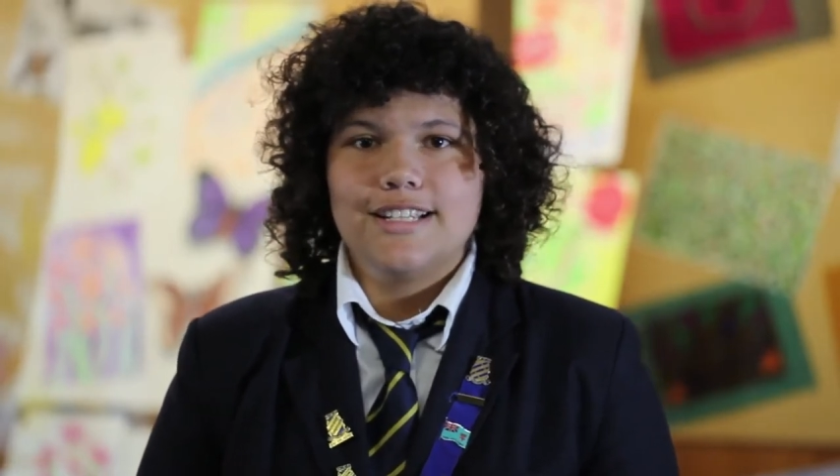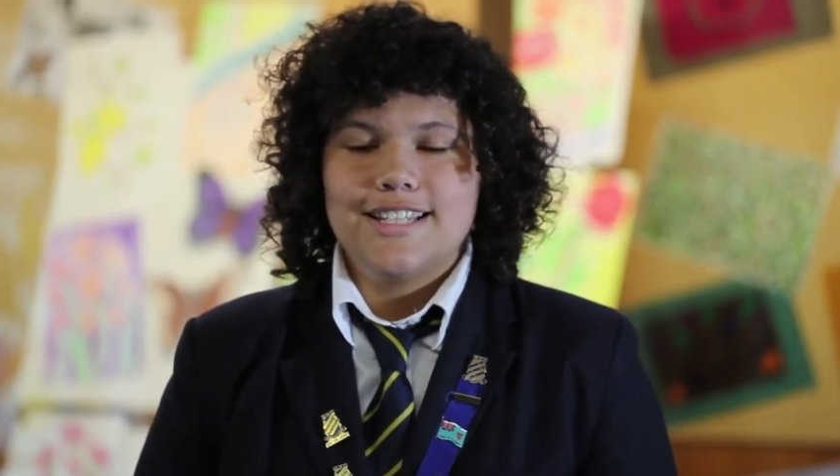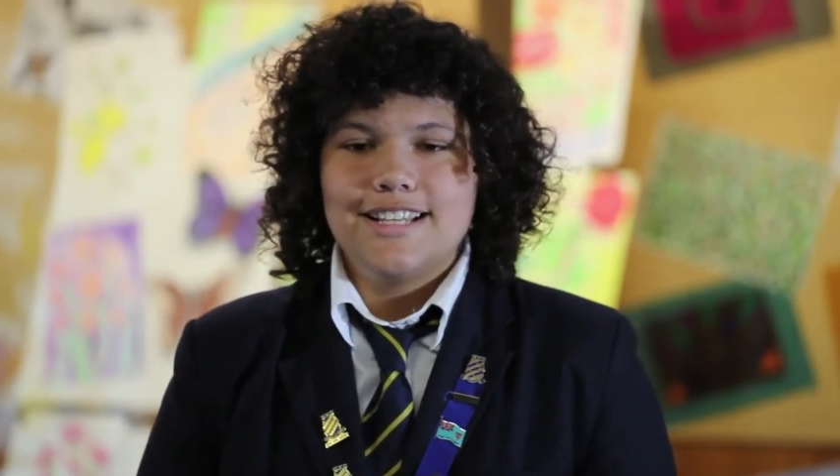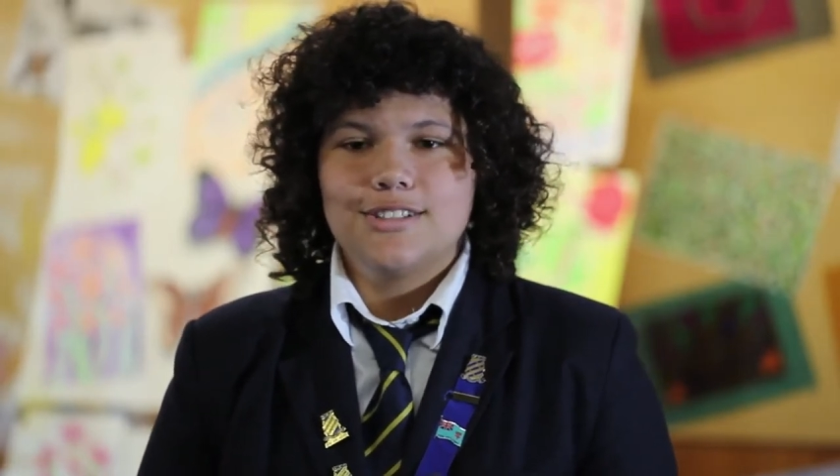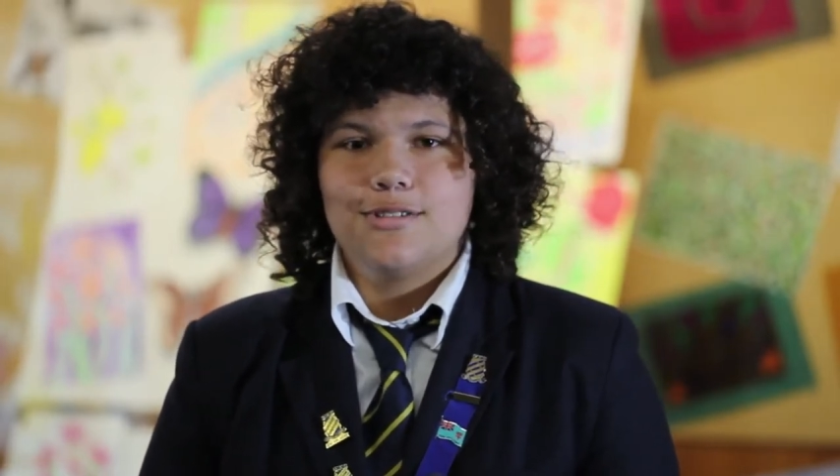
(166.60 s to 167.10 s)

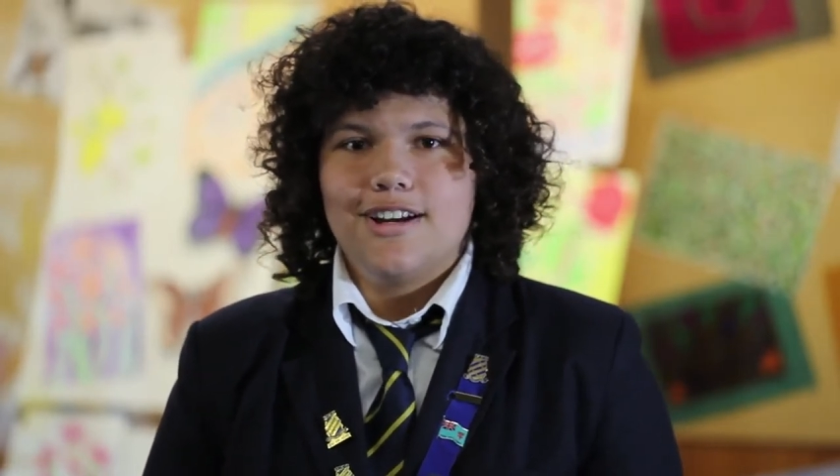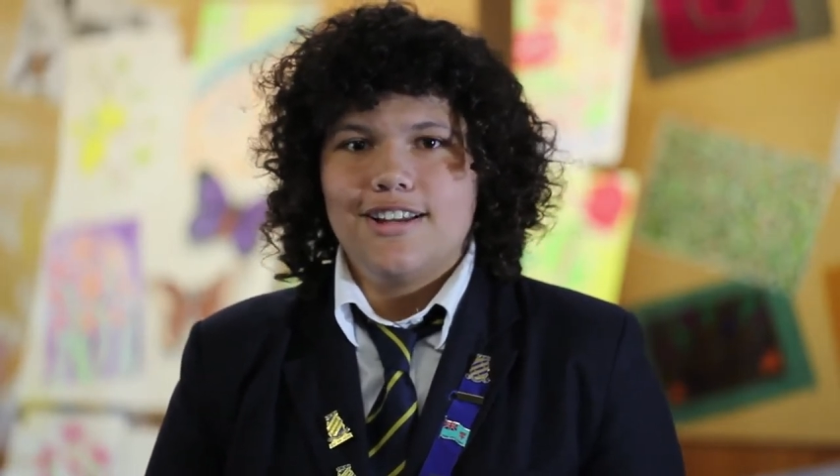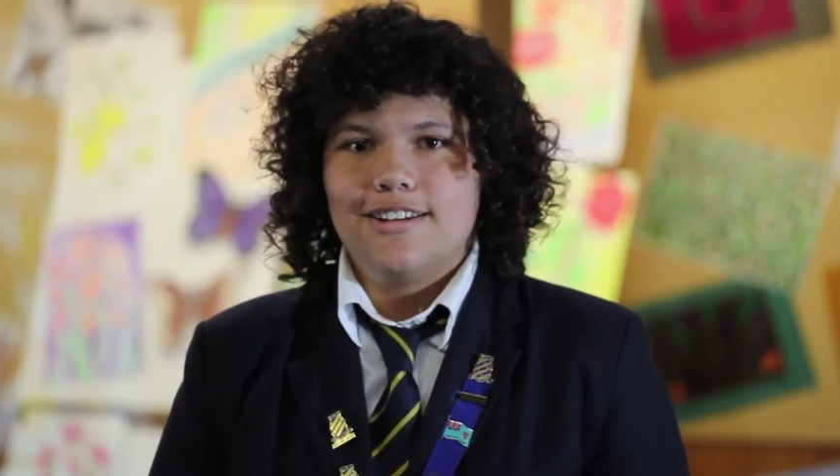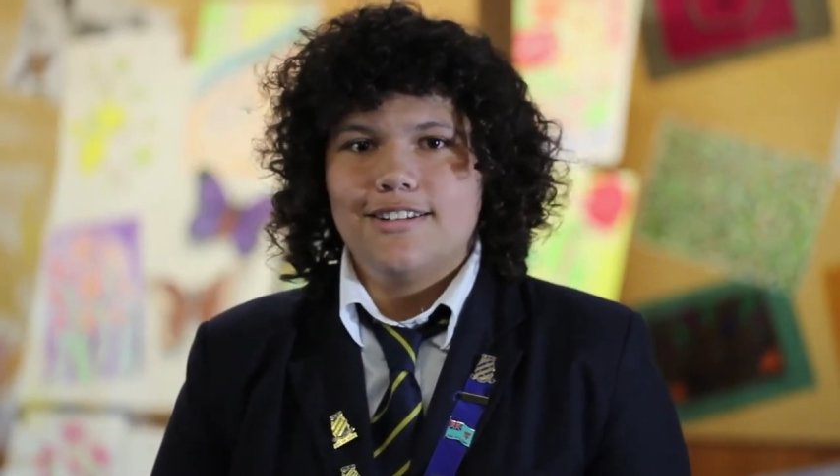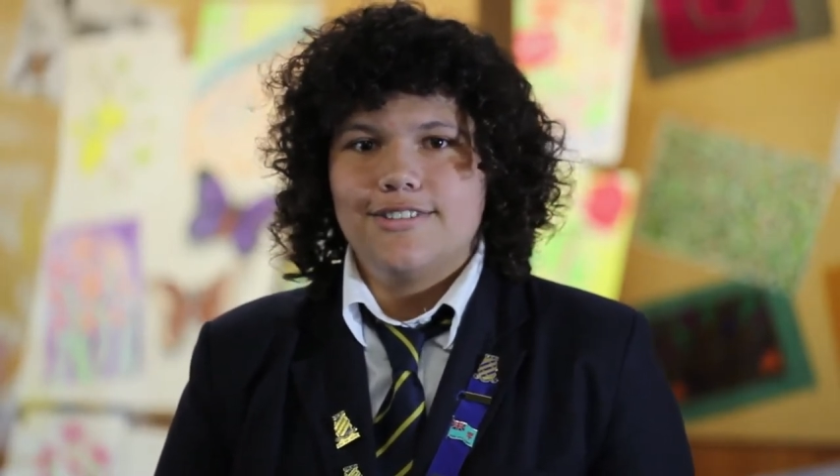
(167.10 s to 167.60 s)
takes
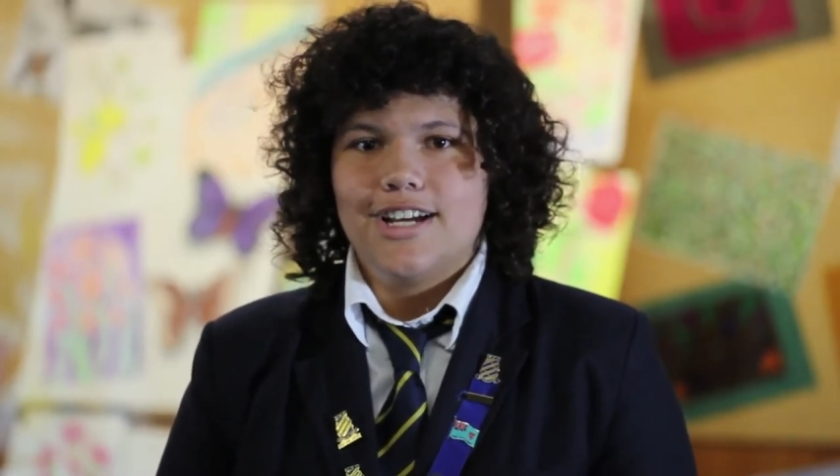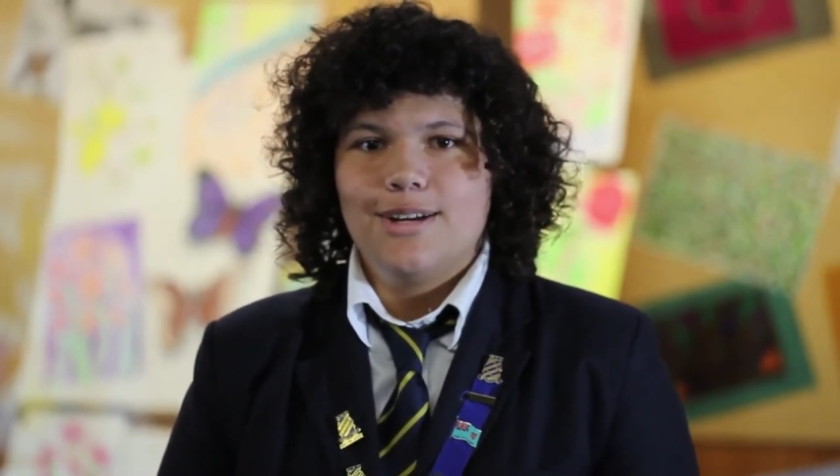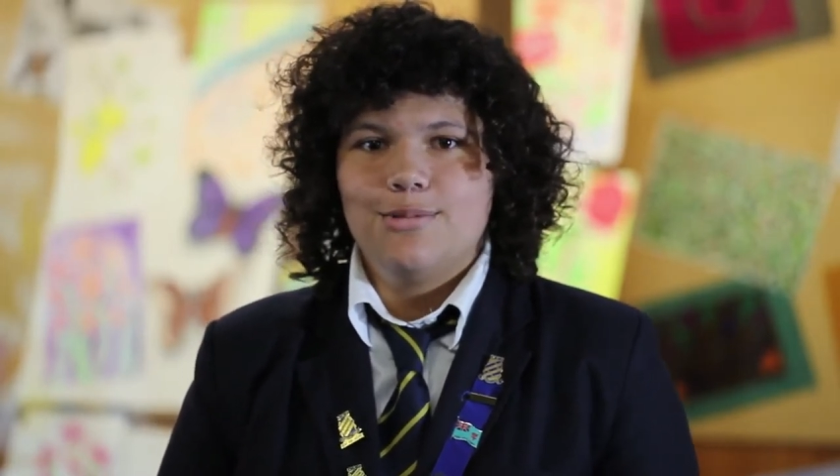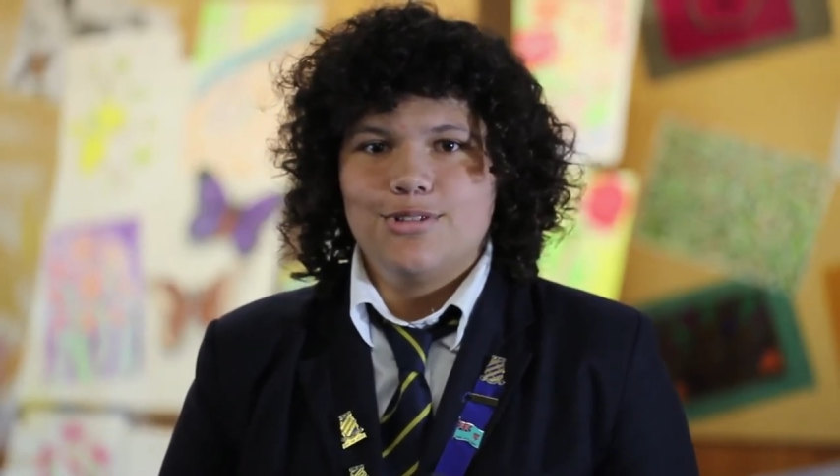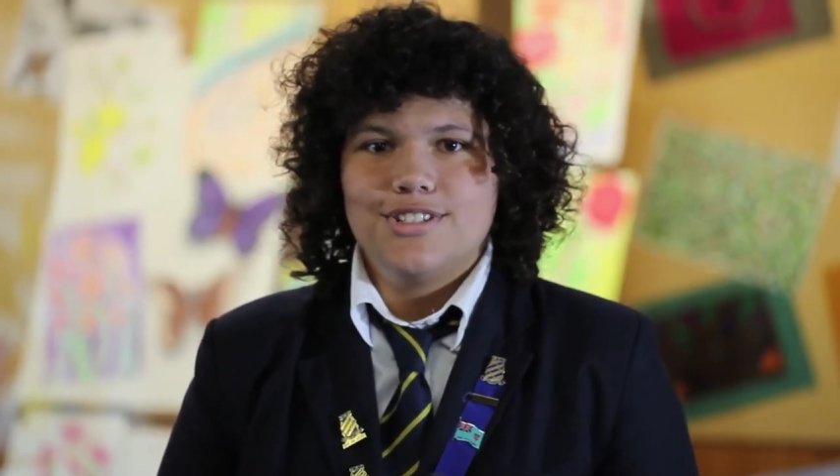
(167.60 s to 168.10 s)
quite a time to